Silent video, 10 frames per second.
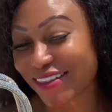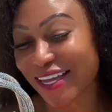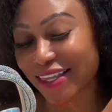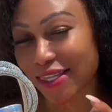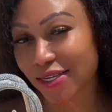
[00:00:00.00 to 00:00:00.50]

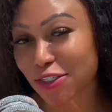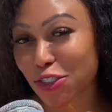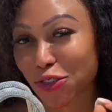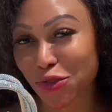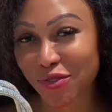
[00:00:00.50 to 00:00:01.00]
that these
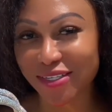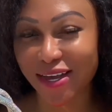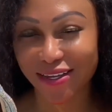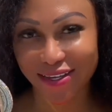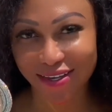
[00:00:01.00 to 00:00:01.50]
shoes
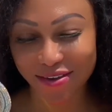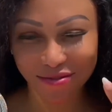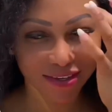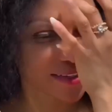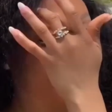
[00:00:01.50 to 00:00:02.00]
are
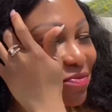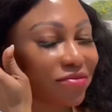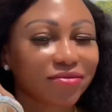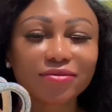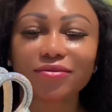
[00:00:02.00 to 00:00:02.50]
given.
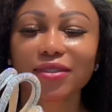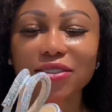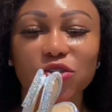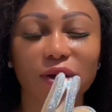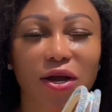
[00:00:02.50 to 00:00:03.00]

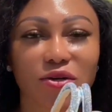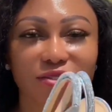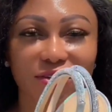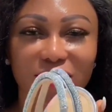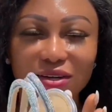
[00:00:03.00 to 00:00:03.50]
So I
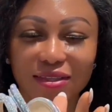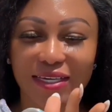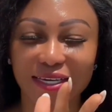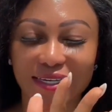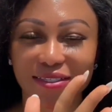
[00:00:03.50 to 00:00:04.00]
also got
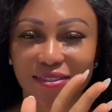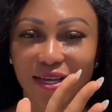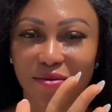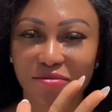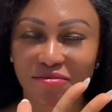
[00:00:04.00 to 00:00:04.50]
this,
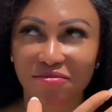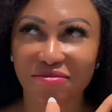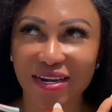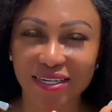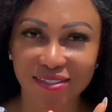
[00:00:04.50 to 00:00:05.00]

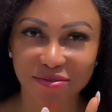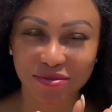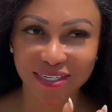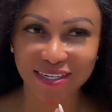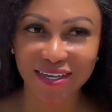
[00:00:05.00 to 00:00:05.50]
bless
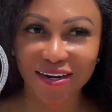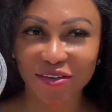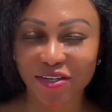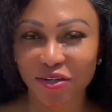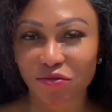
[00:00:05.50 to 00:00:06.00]
me,
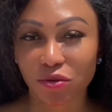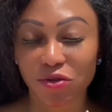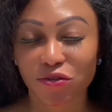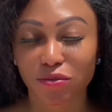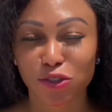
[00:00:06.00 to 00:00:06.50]
luckily for me,
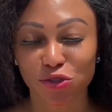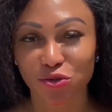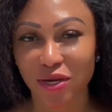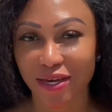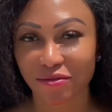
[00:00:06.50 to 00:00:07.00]
from
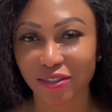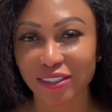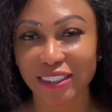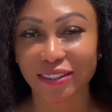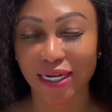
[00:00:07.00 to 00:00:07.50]
Shoe Heaven
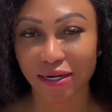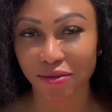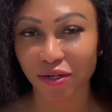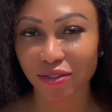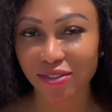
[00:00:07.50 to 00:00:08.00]
in
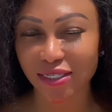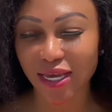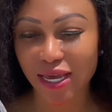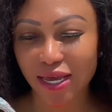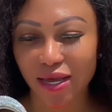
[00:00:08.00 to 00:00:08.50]
Harrods,
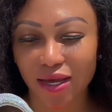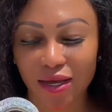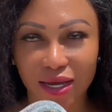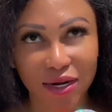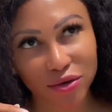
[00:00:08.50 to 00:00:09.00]

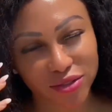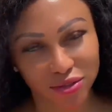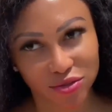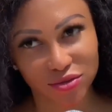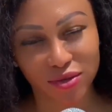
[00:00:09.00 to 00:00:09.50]
Harrods
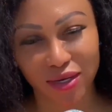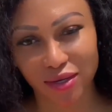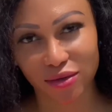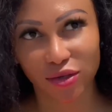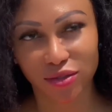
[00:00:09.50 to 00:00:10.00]
in
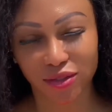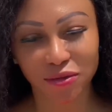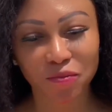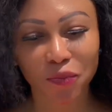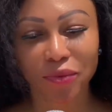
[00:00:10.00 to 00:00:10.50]
UK,
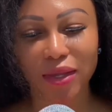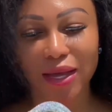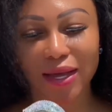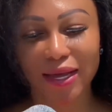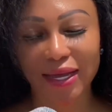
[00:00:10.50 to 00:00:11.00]
London.
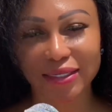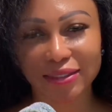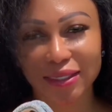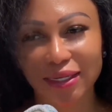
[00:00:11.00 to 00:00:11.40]
And